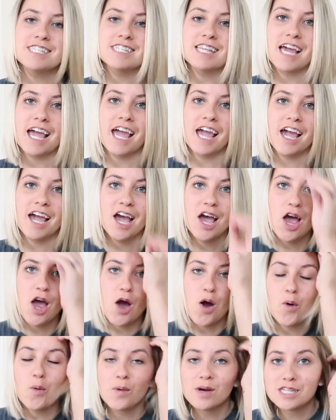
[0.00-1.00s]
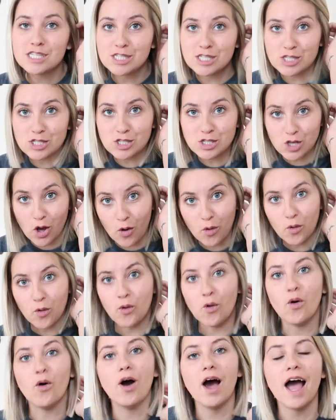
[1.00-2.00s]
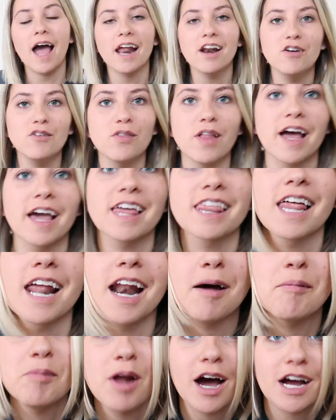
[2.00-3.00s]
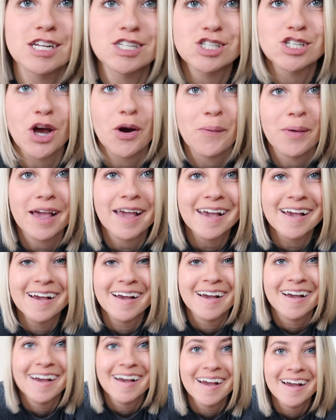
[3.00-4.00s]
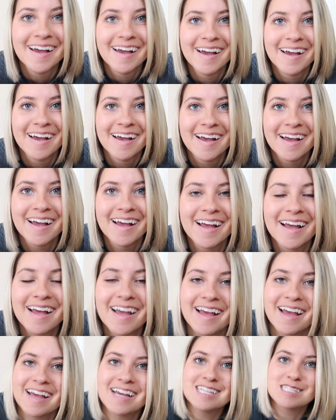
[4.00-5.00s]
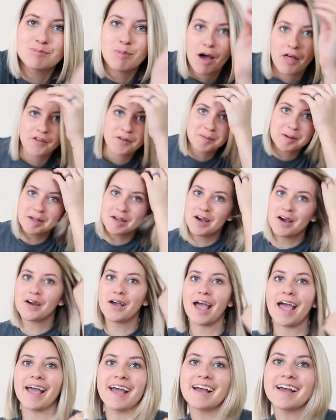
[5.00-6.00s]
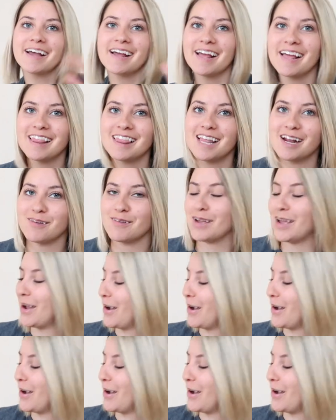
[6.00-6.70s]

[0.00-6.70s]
thing was so cool. I don't like that I'm not showing. It's bothering me. Okay, there we